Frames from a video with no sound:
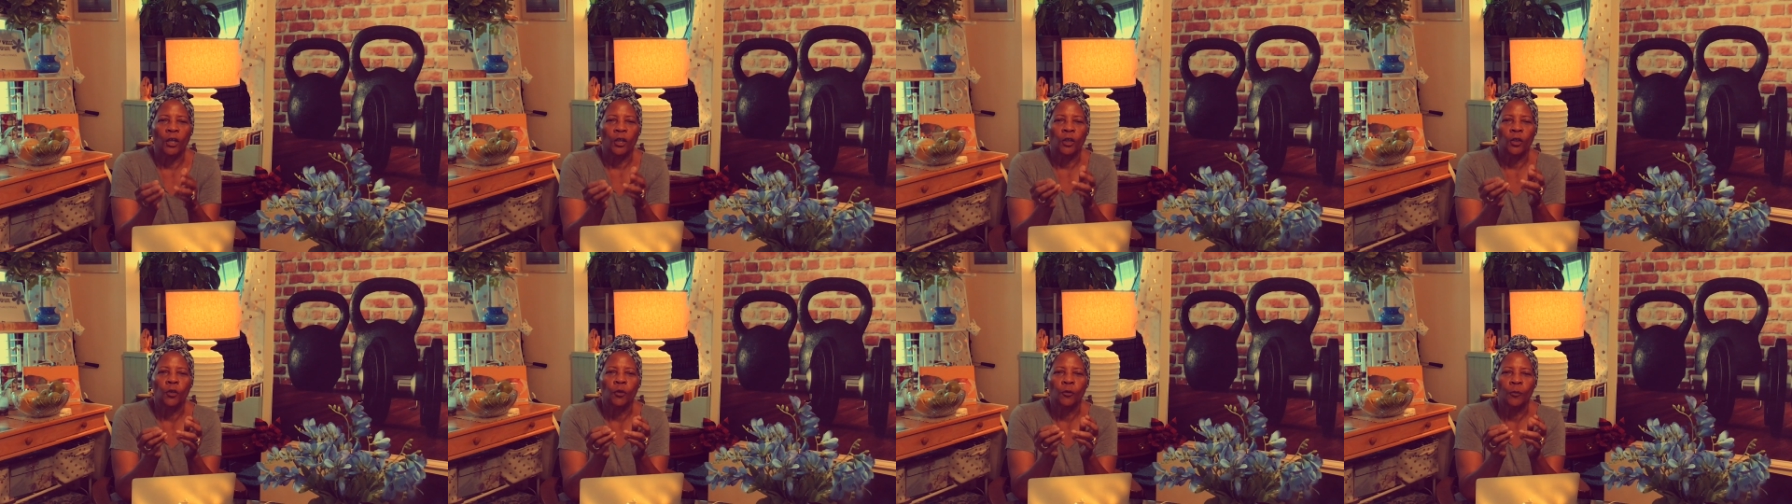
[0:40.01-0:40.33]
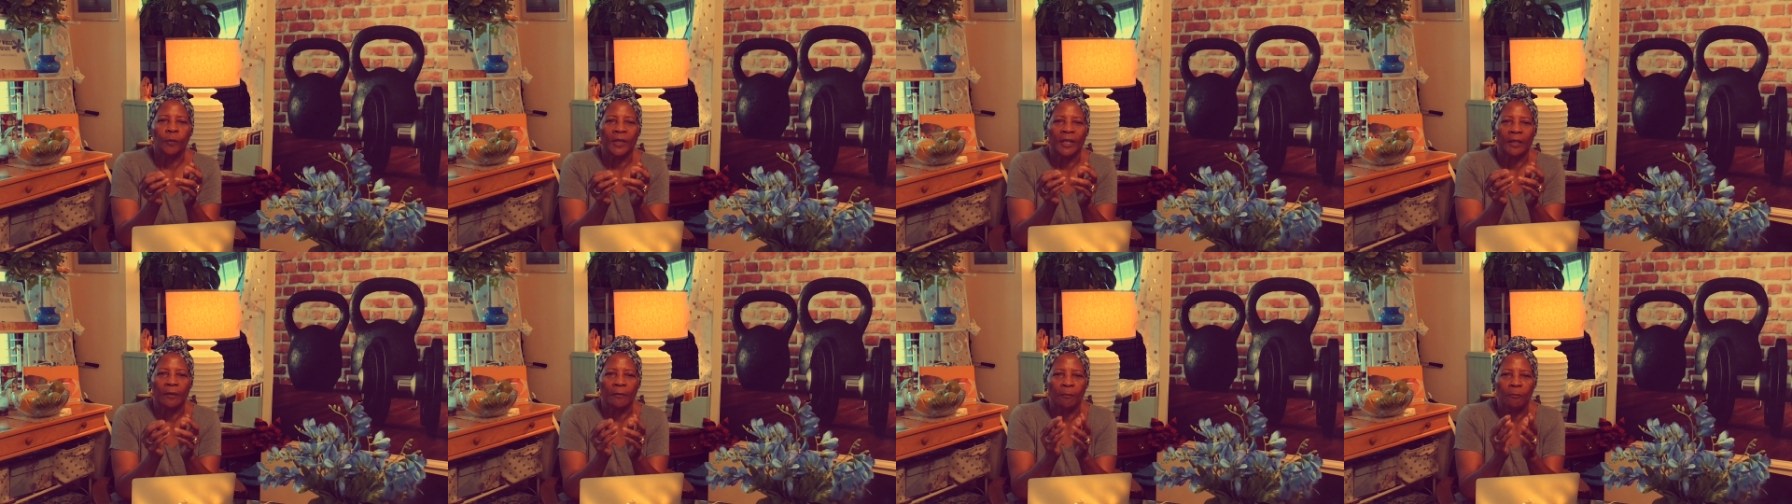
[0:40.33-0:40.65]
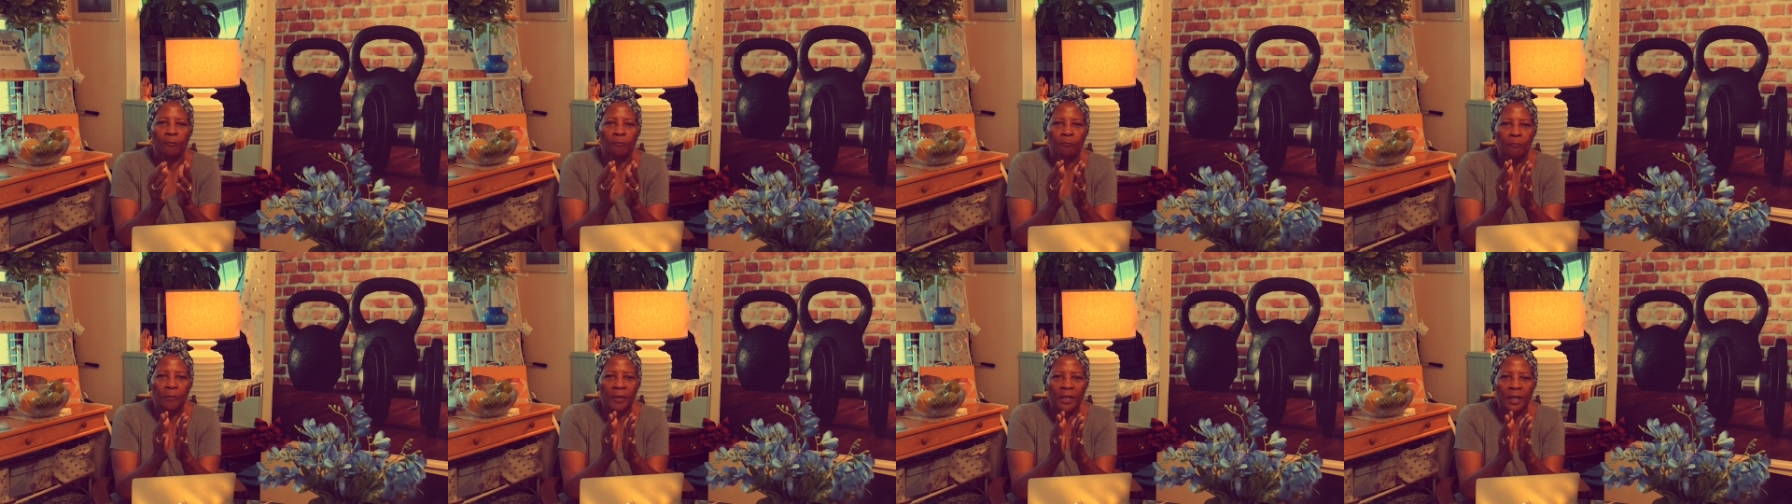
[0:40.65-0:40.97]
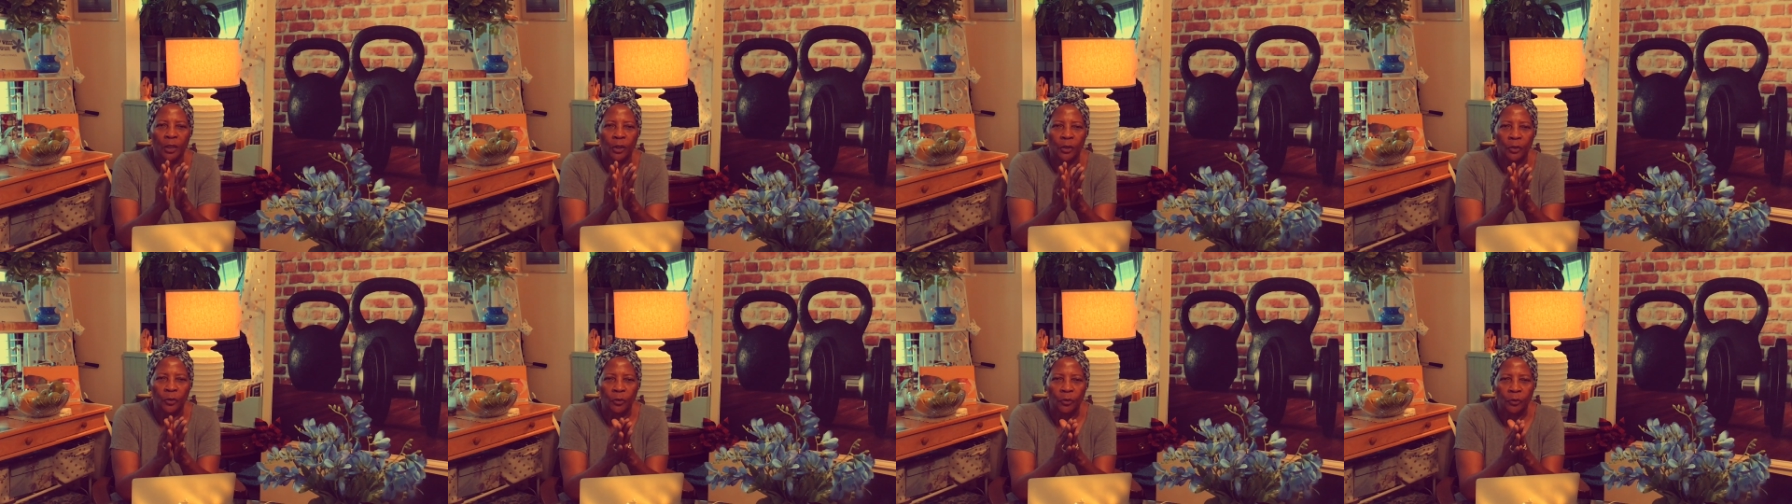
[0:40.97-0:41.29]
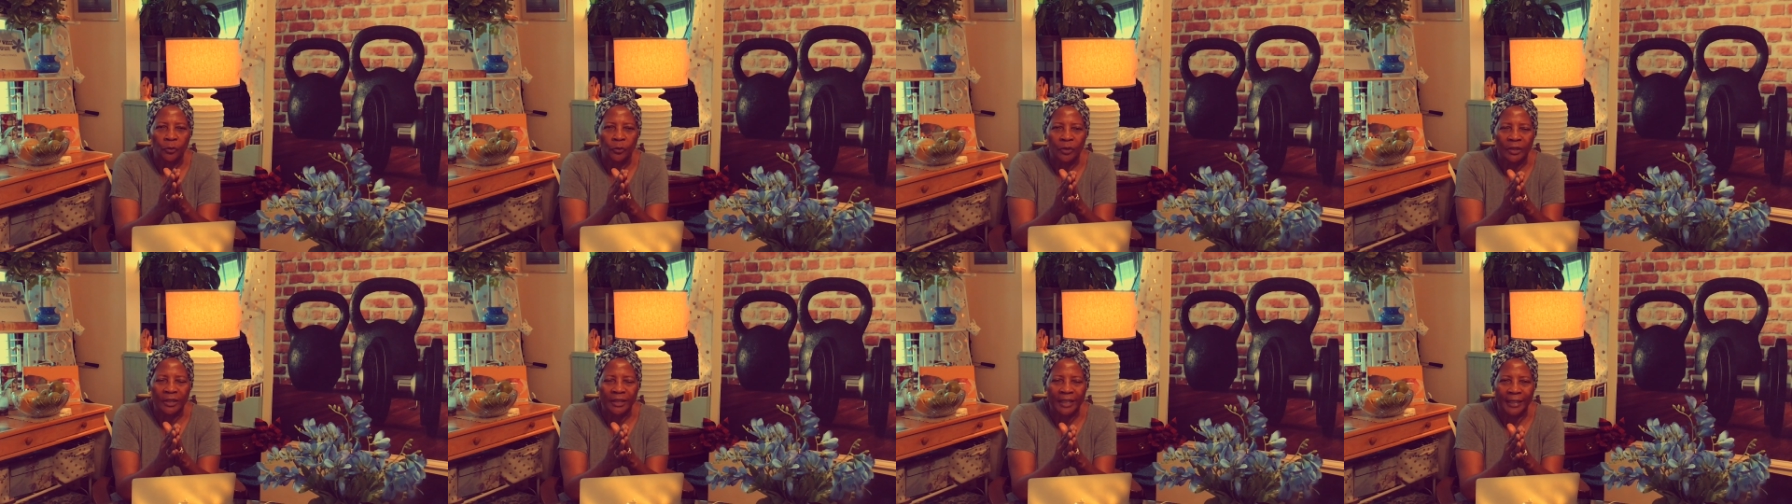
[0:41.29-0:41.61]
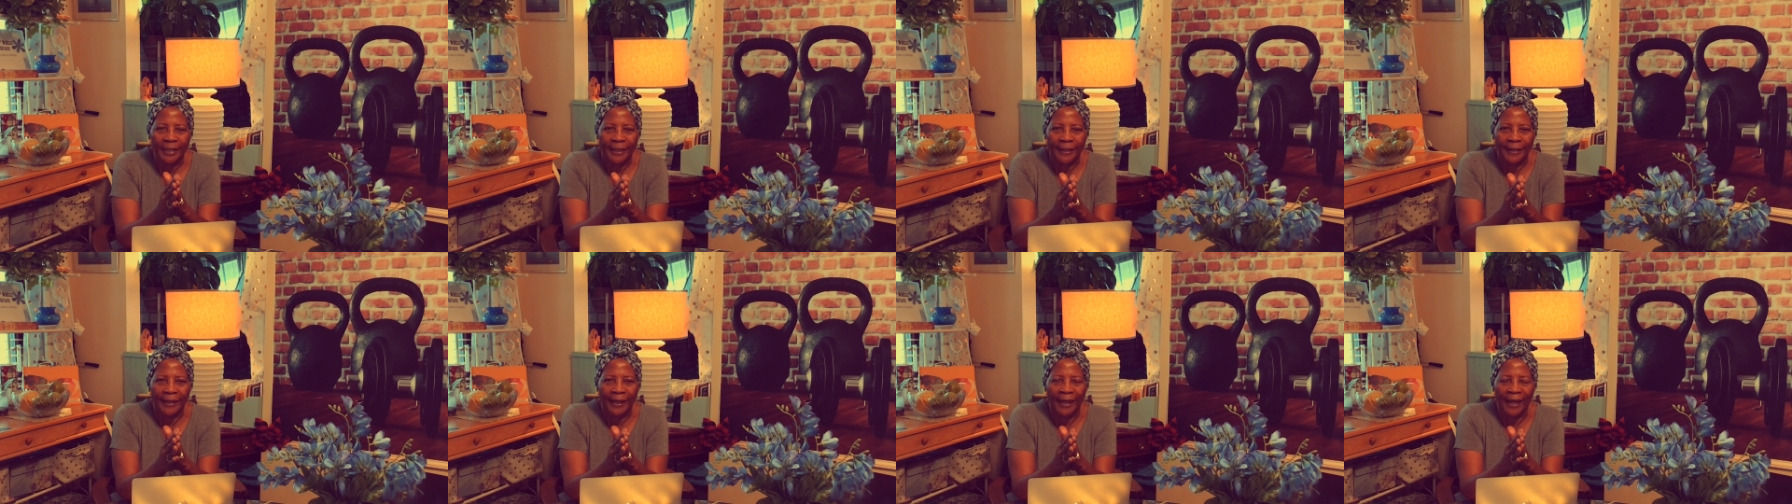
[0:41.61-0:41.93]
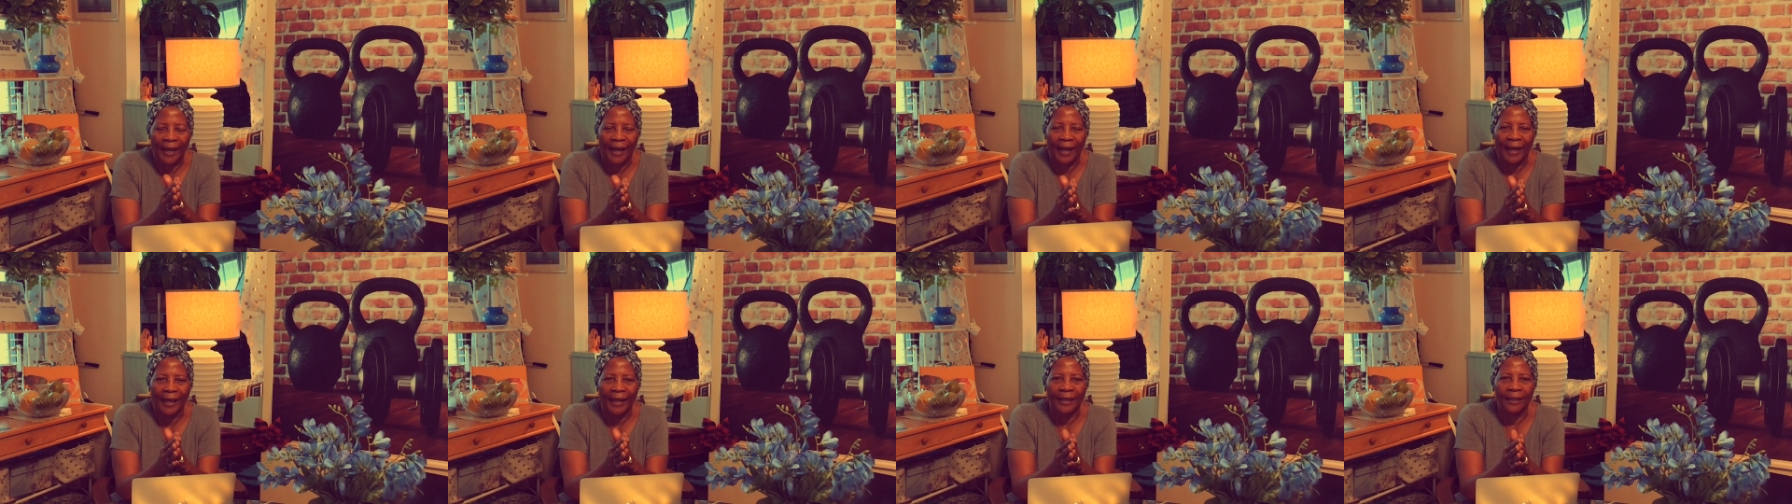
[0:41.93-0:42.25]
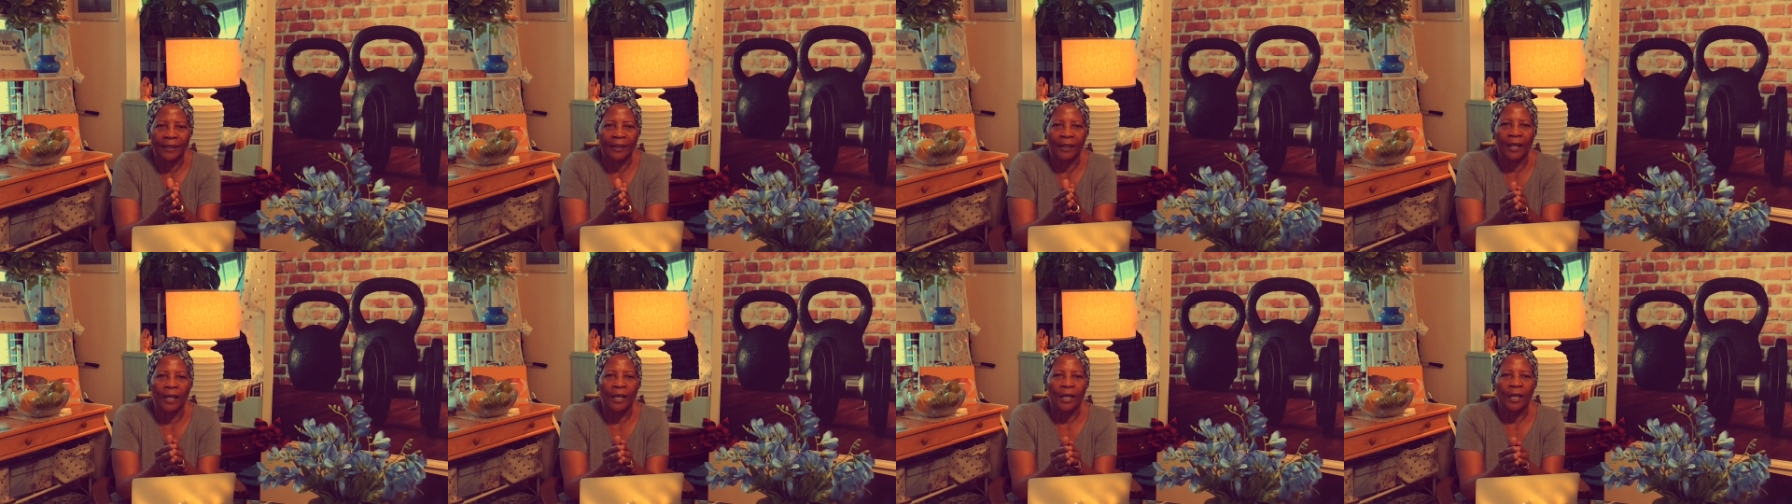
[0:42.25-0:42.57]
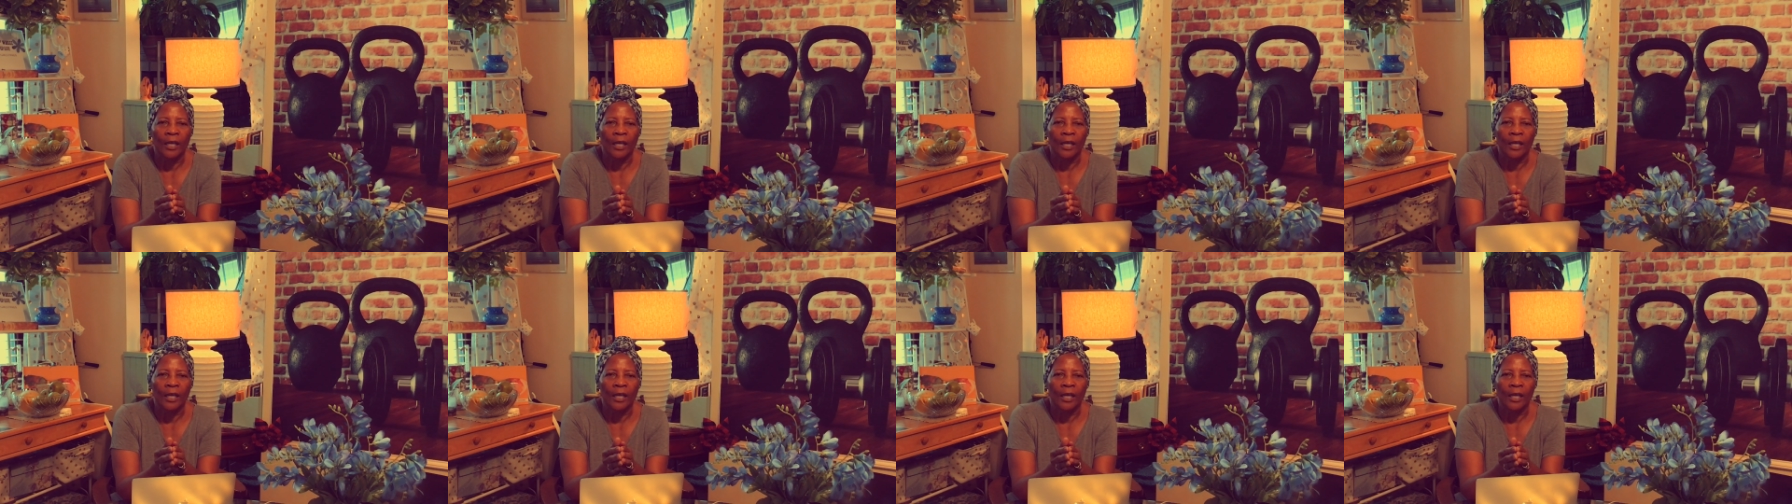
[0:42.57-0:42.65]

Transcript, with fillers: you've been building and